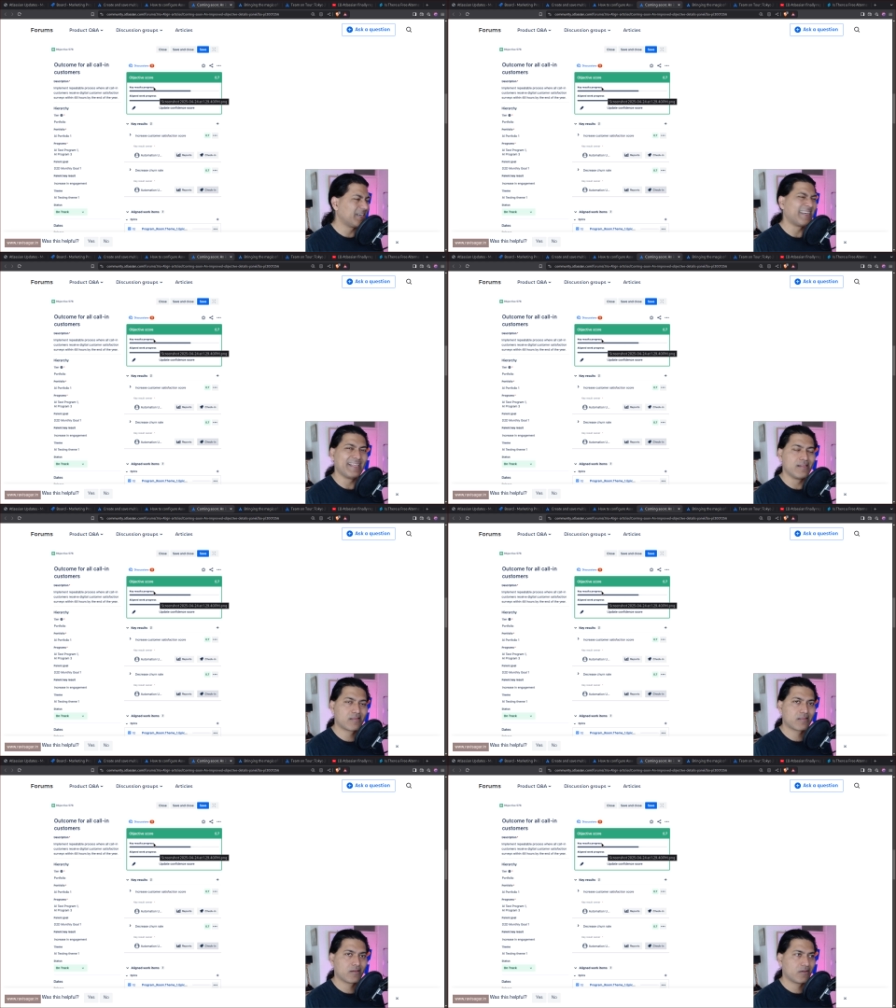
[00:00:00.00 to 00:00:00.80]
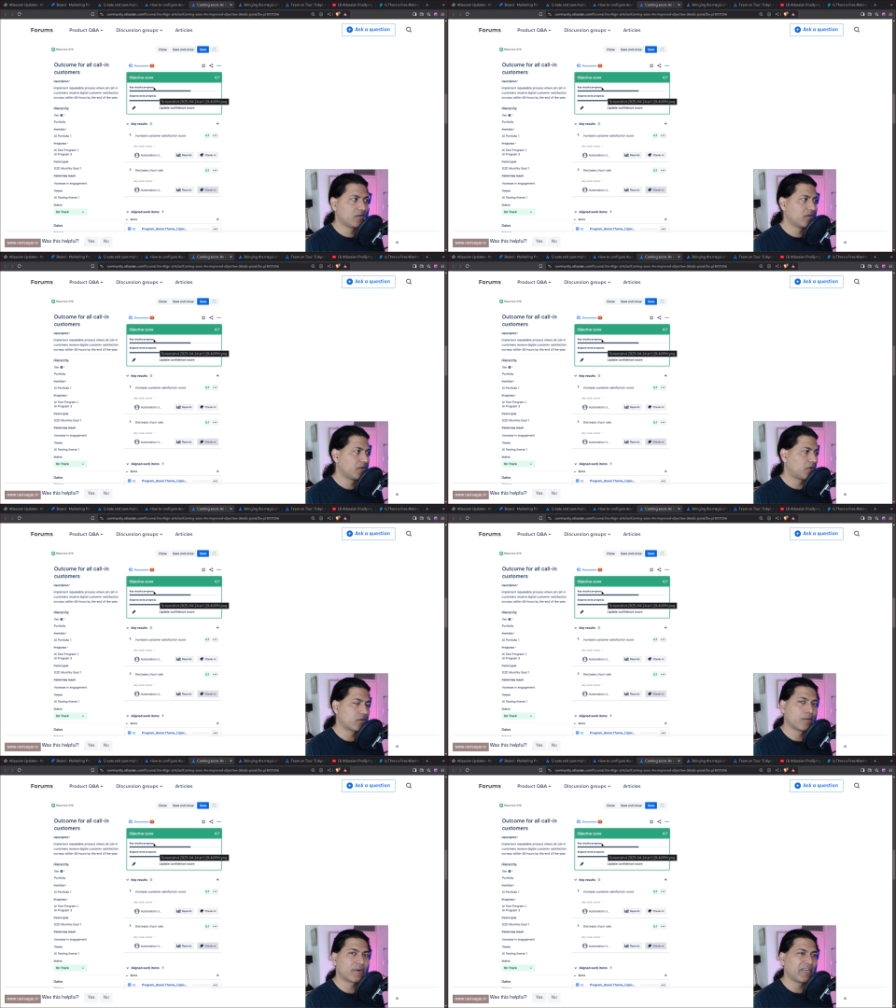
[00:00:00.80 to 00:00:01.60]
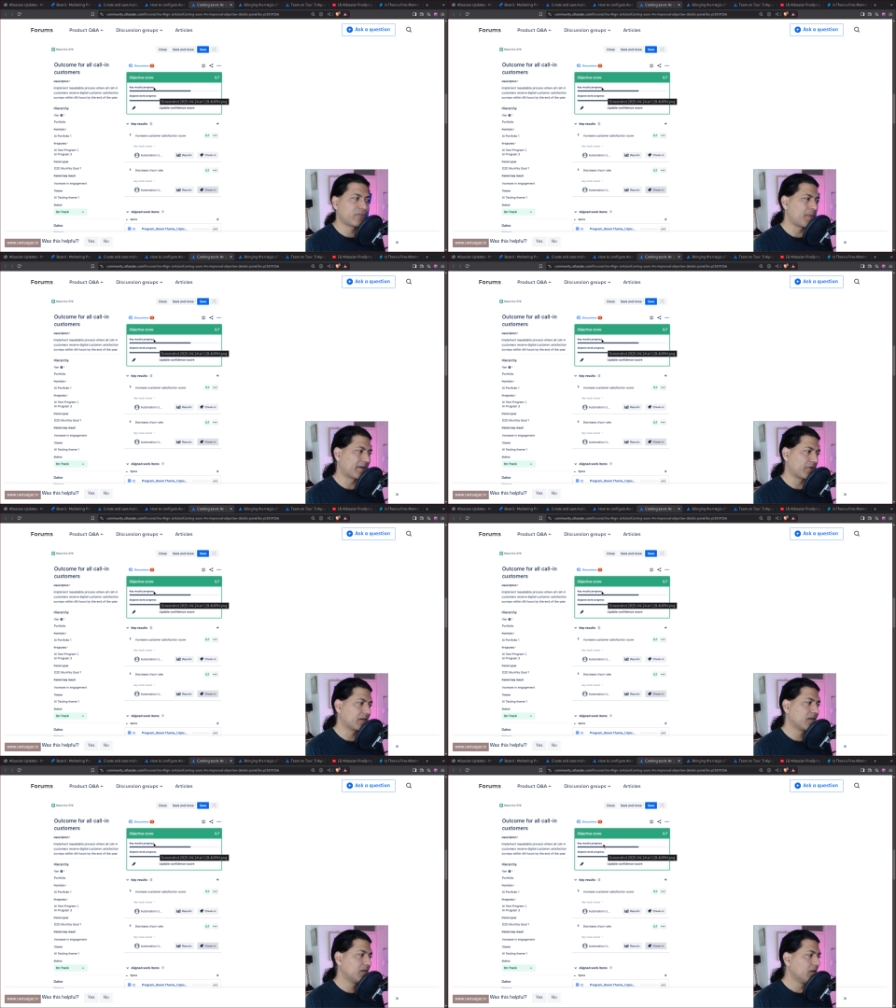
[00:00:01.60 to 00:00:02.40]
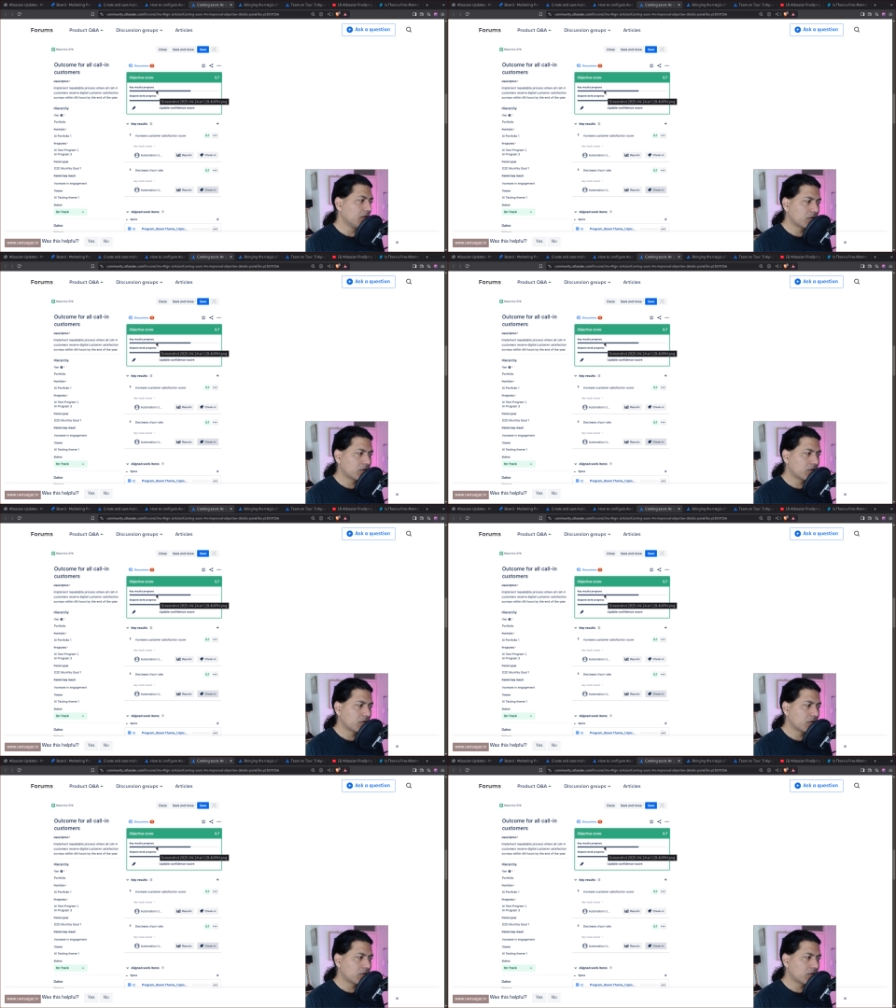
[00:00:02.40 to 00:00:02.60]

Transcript: details or some kind of a metric.